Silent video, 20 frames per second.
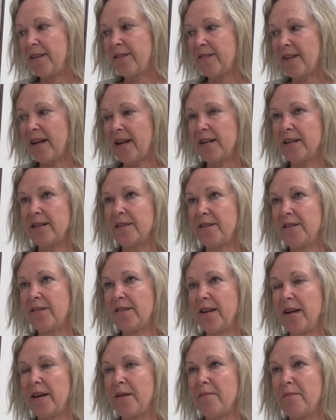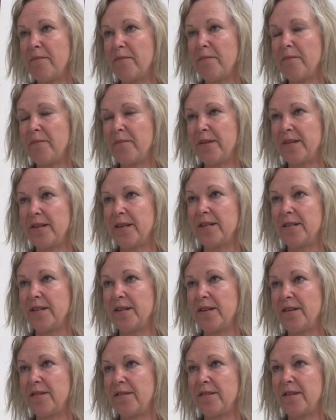exactly the same
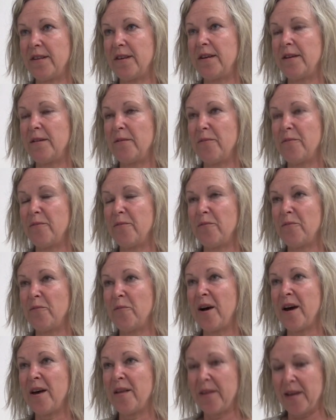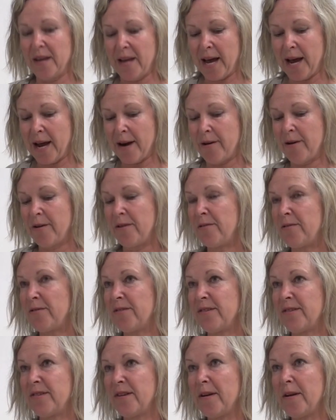position as where the
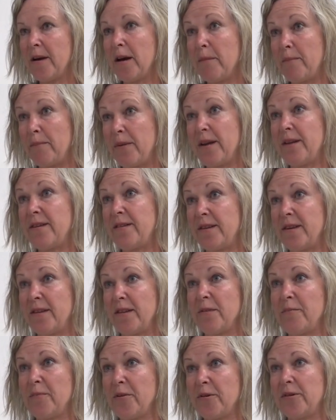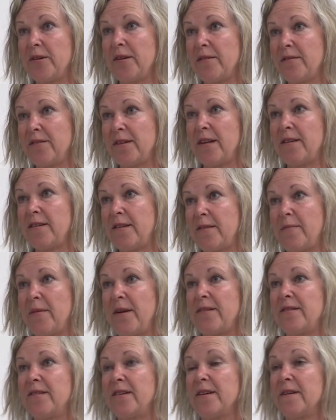arrows are piercing the body of Saint
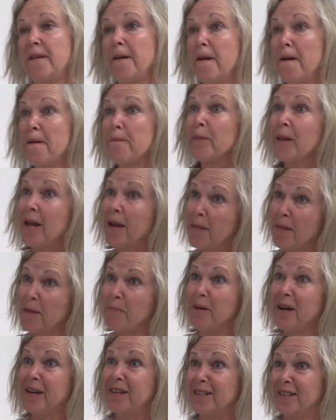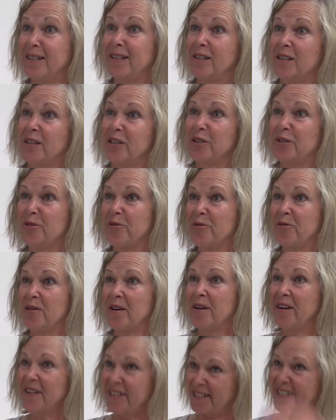Sebastian in the painting in the Cadoro,
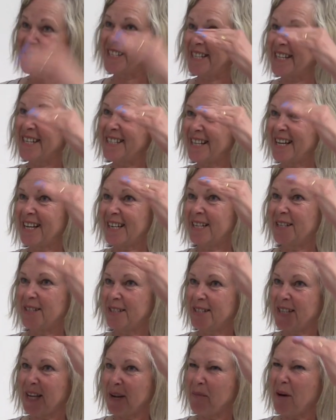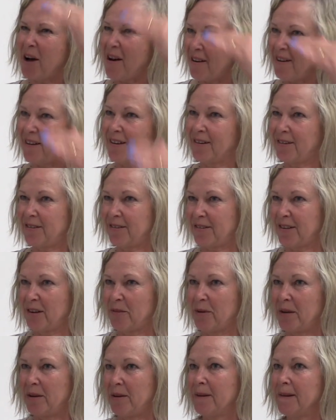and it's just exactly the same height. So
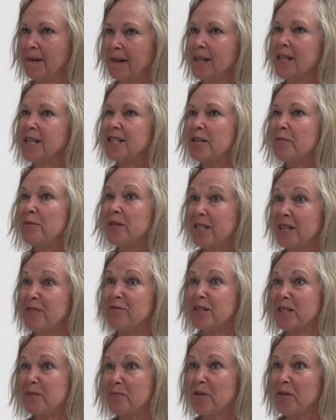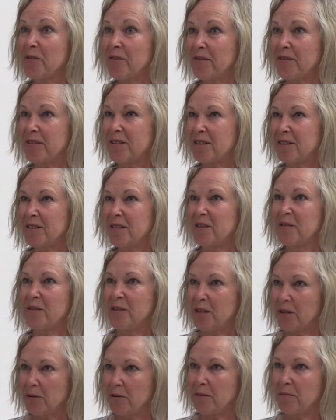we did respond
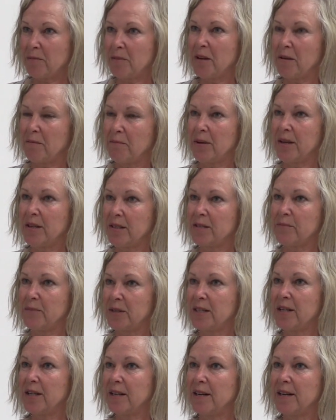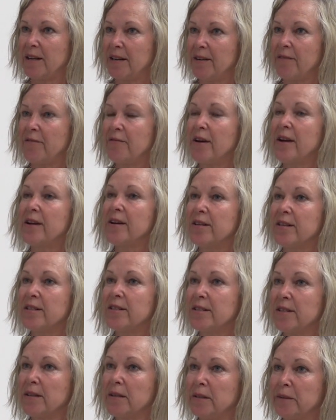to a piece, particularly in
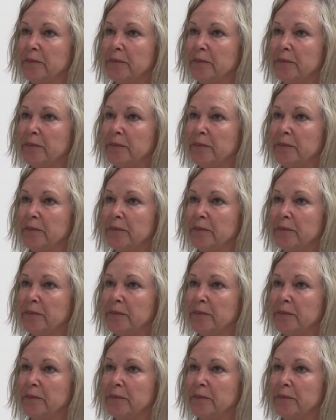Venice.